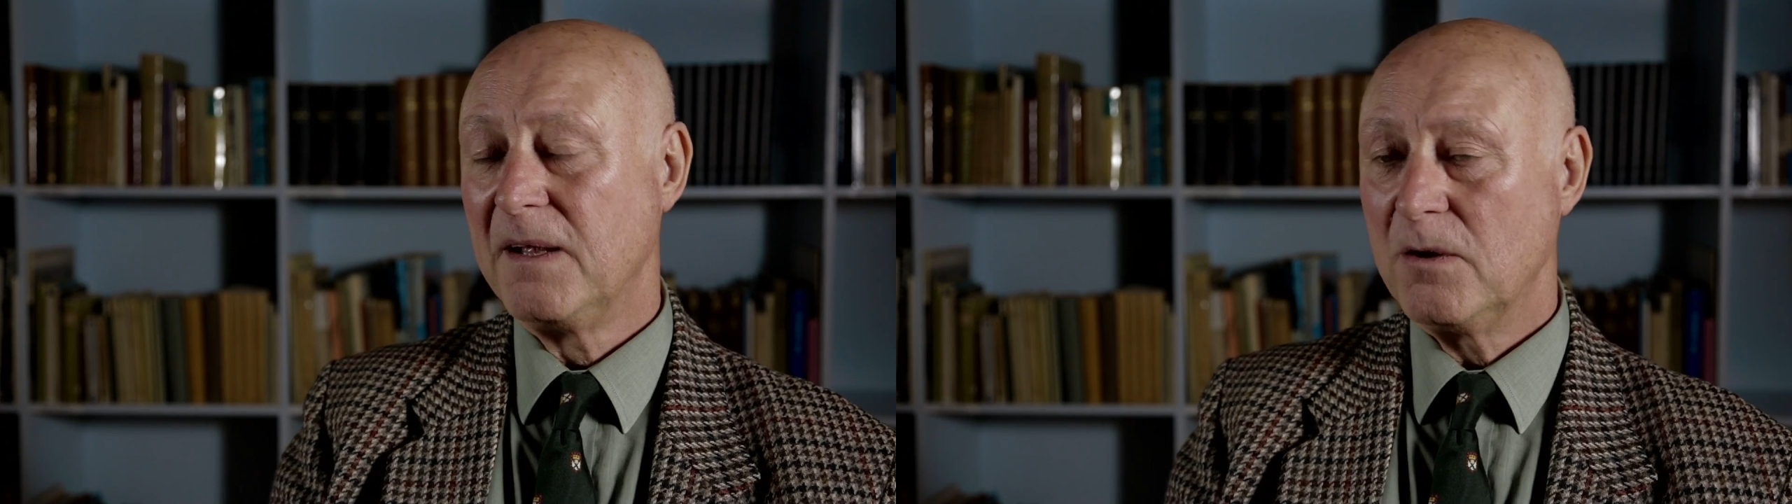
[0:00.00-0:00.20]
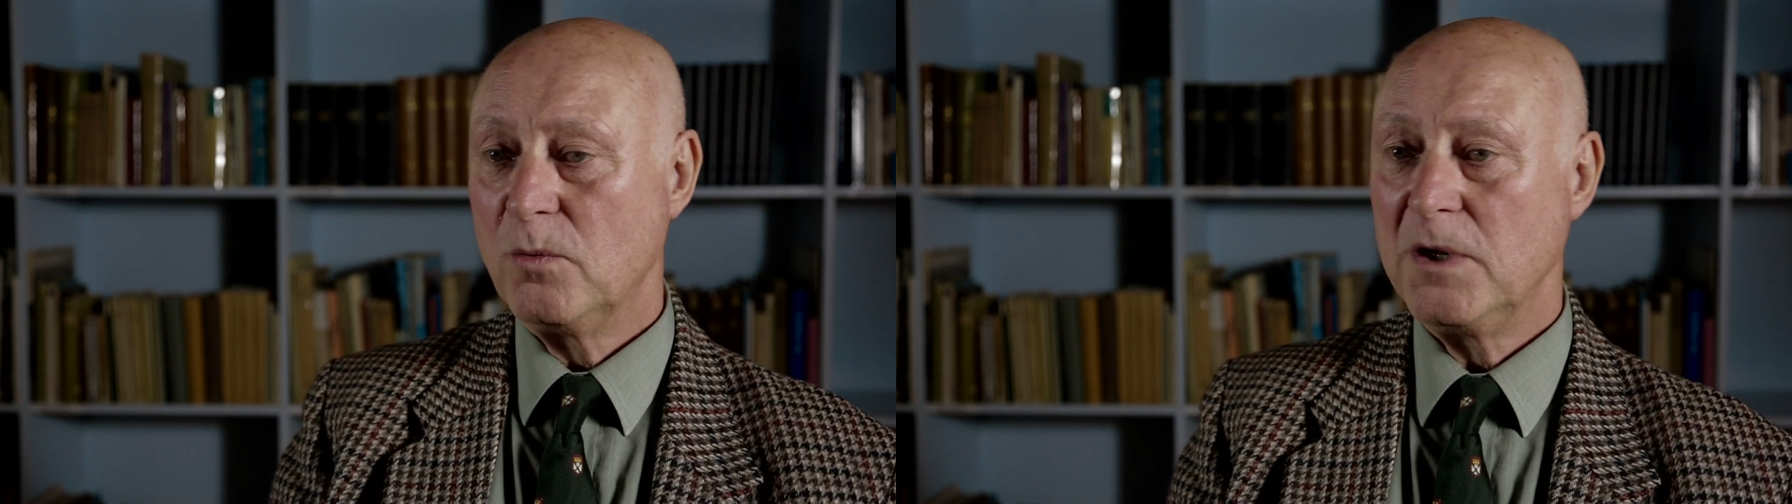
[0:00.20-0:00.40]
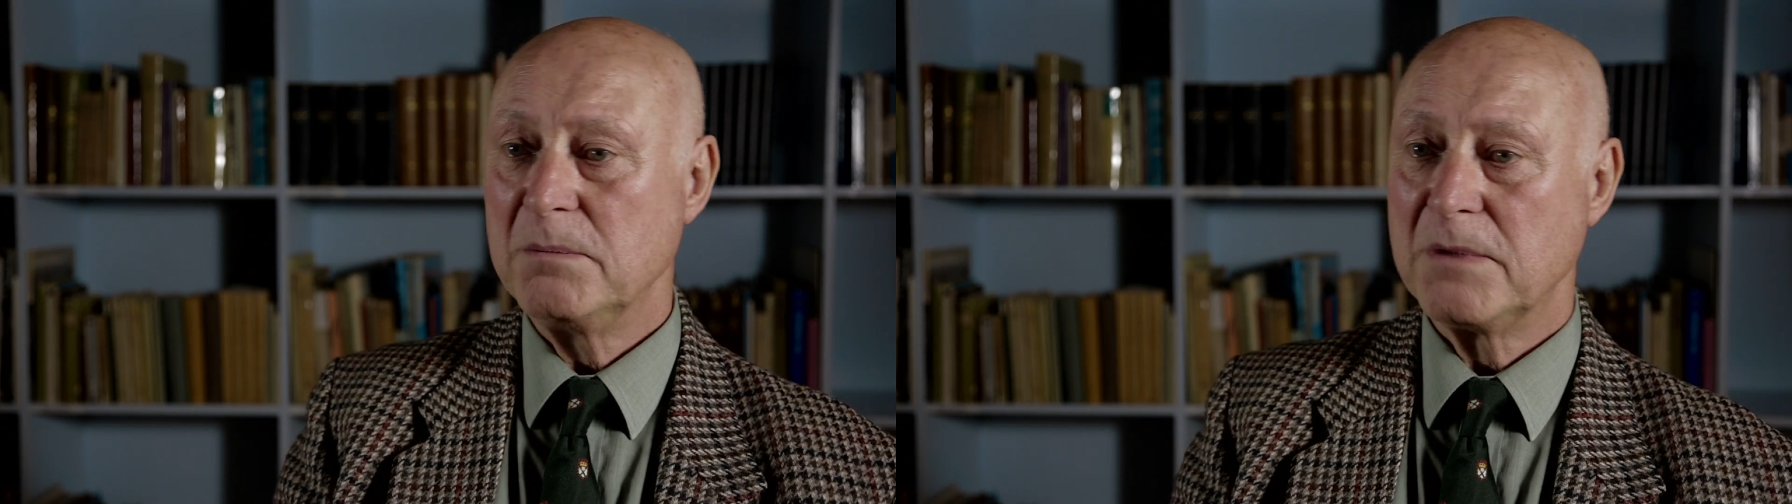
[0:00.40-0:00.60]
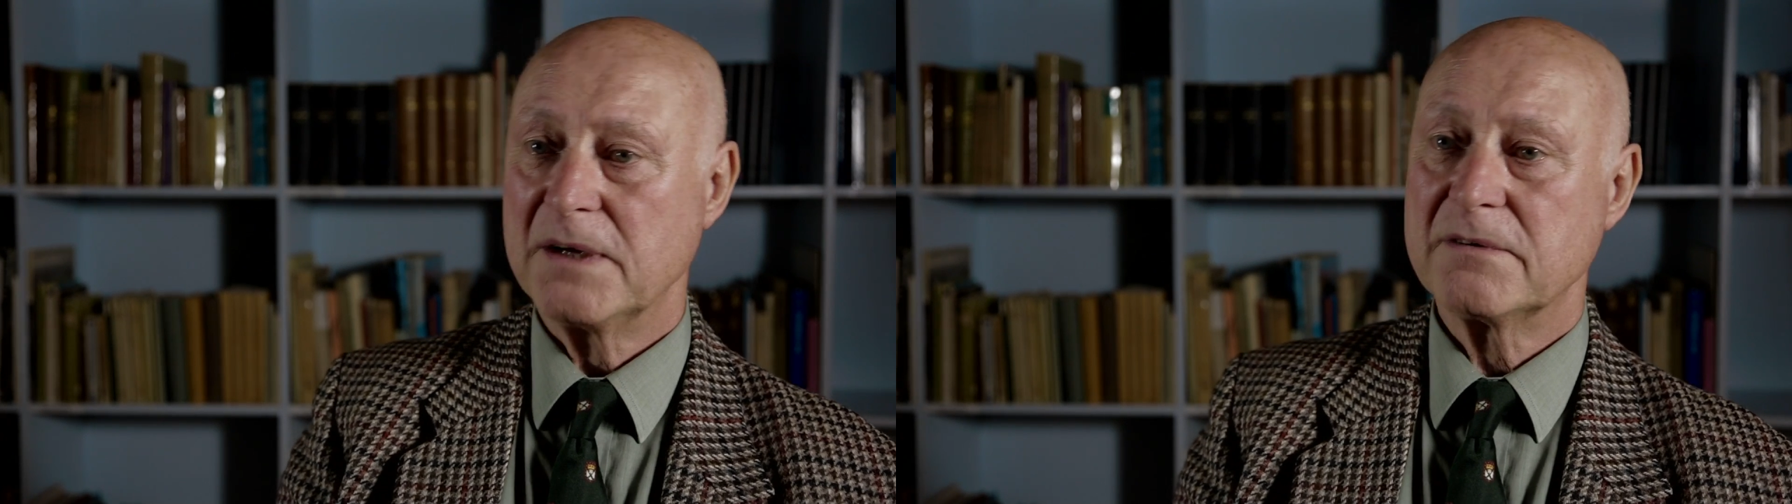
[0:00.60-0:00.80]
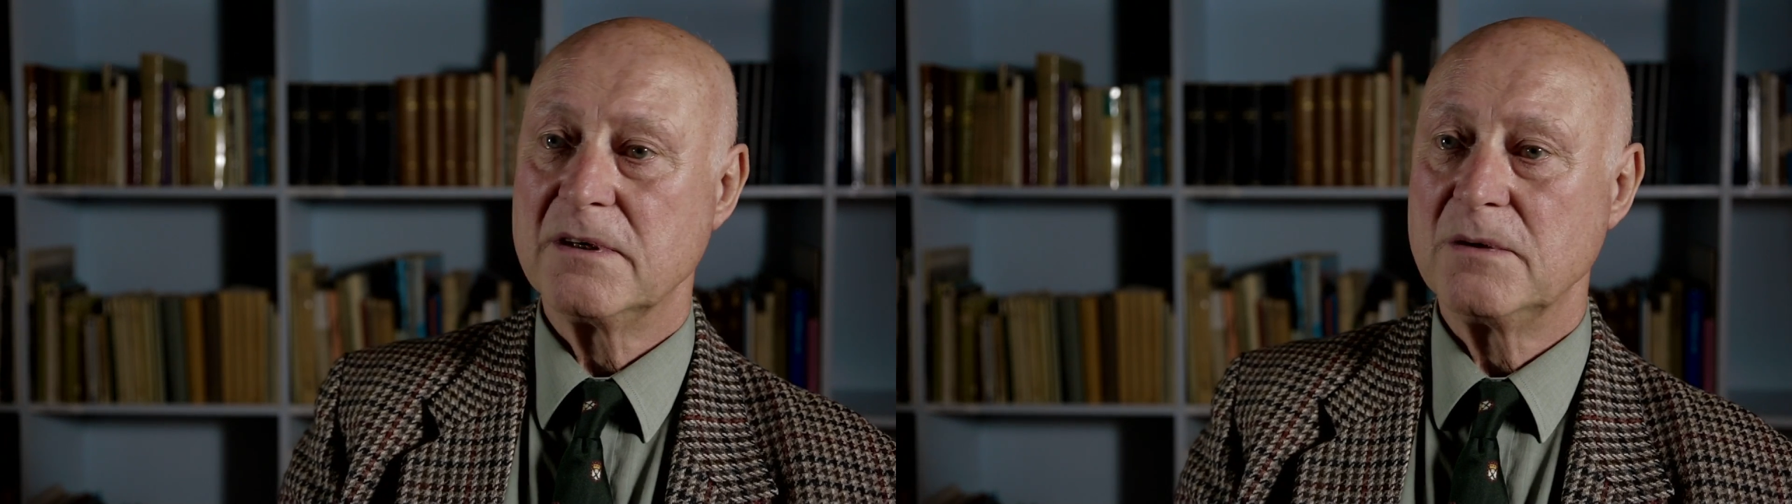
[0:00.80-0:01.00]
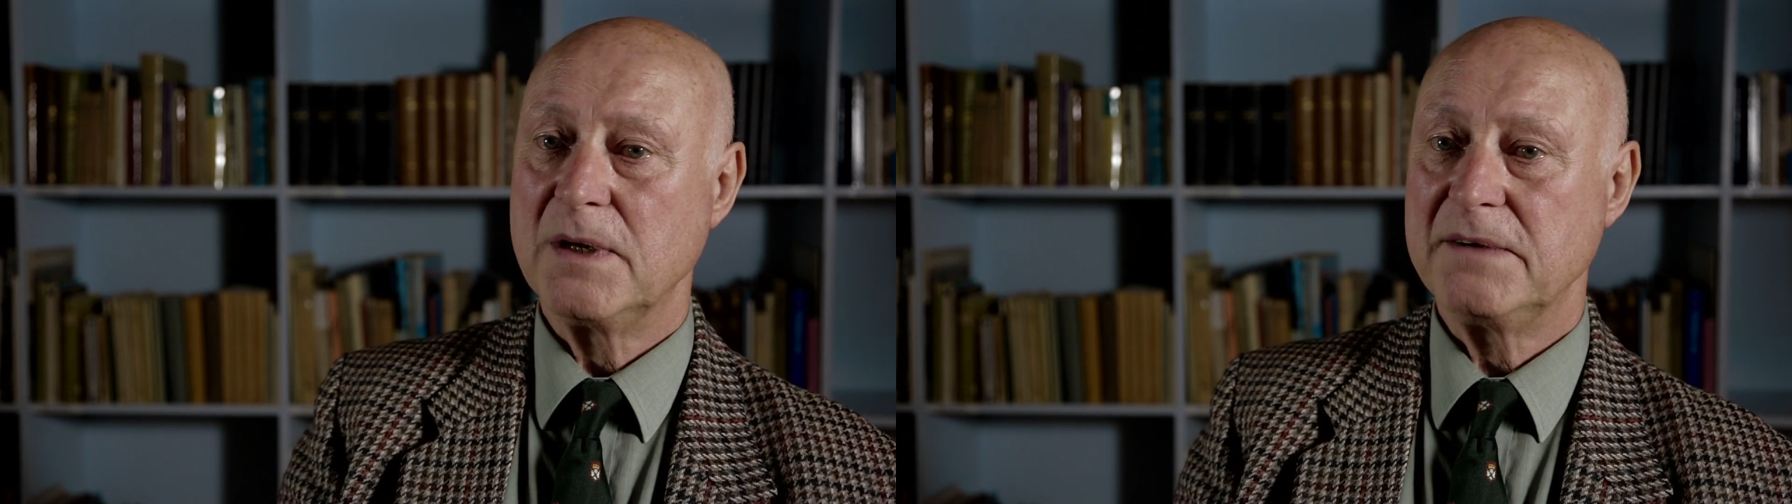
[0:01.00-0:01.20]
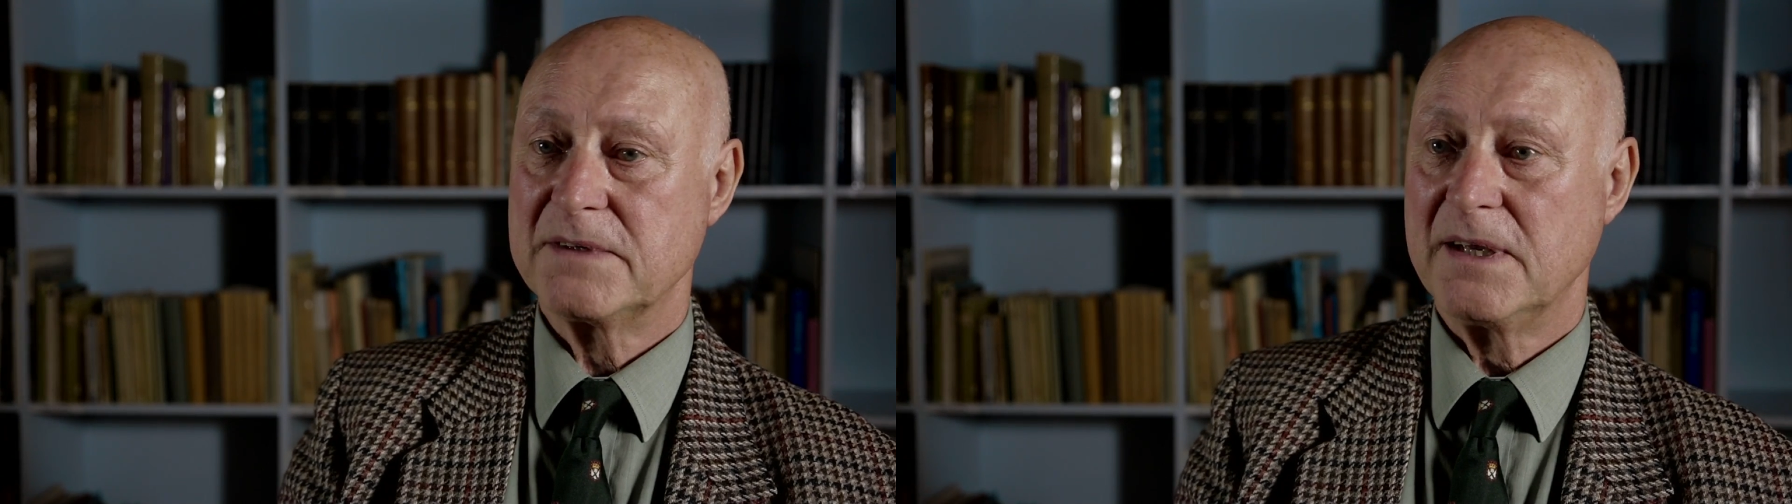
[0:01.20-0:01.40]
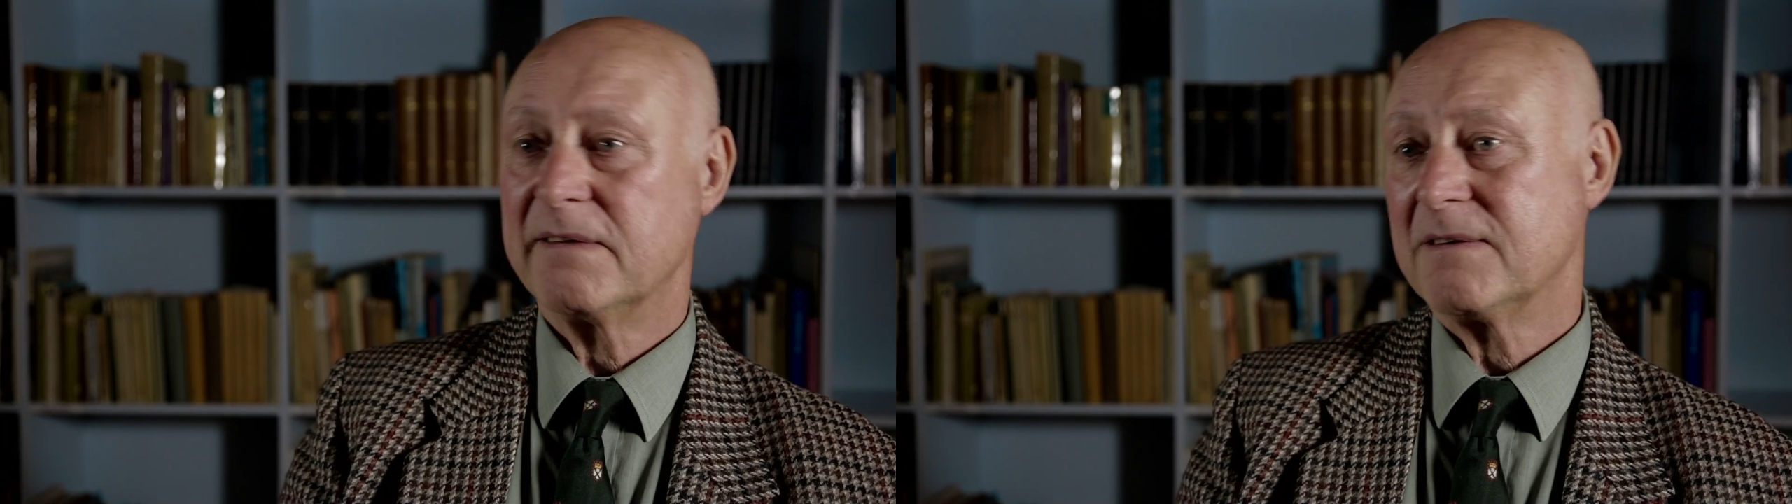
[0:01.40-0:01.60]
We microwaved
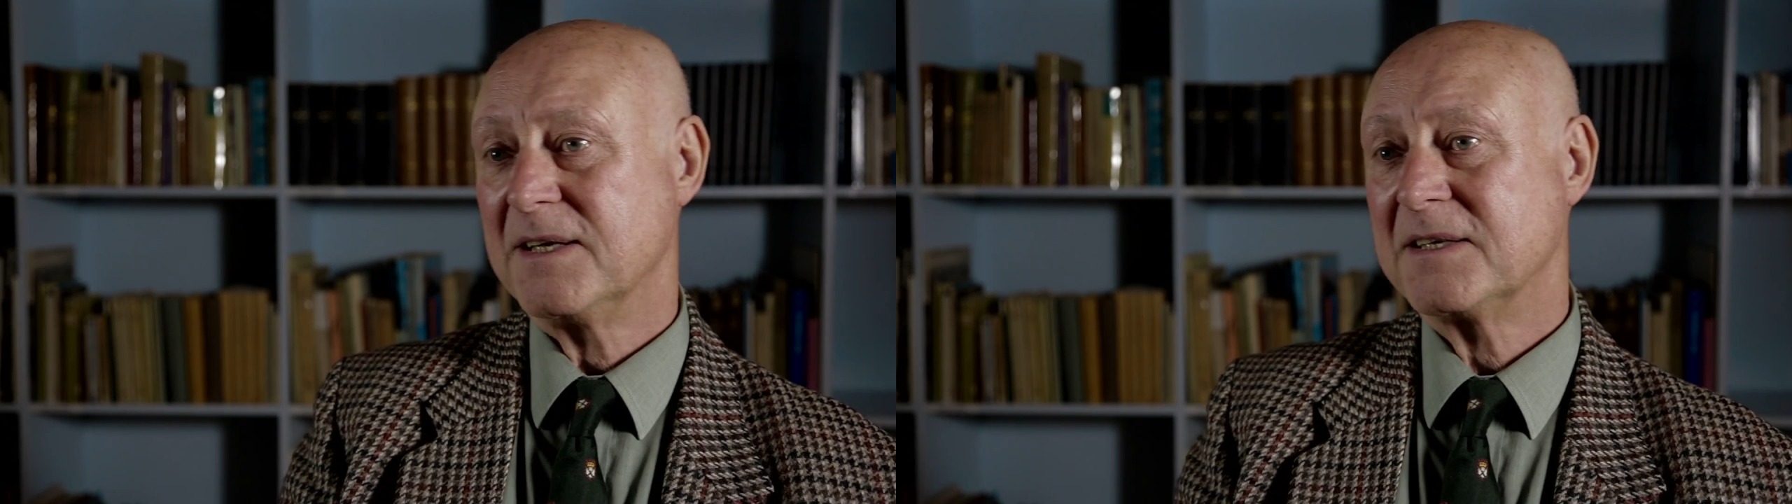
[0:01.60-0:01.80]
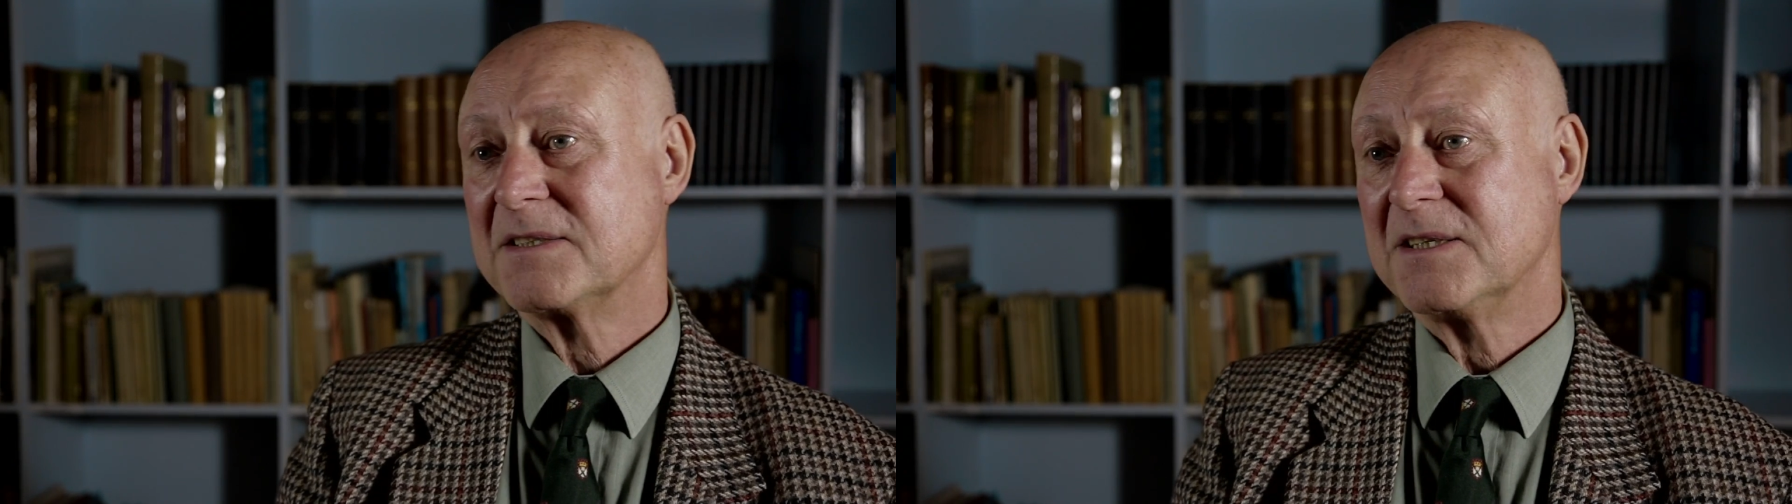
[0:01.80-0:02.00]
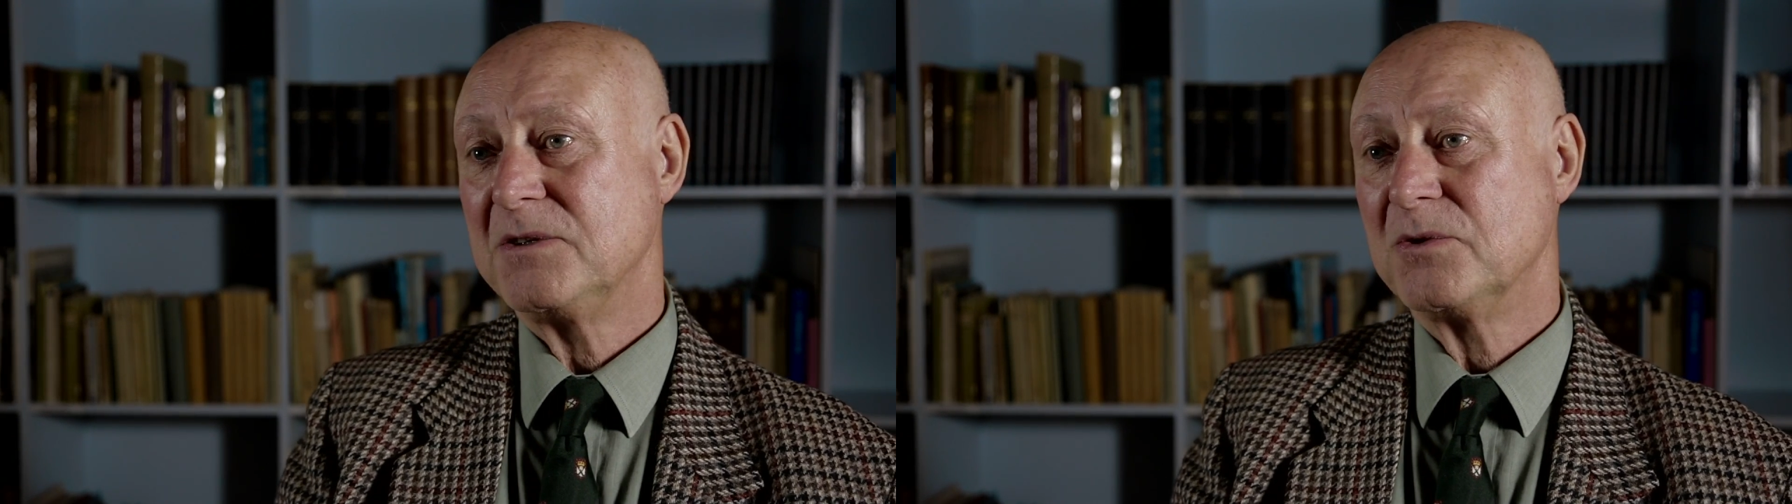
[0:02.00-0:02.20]
Catholics in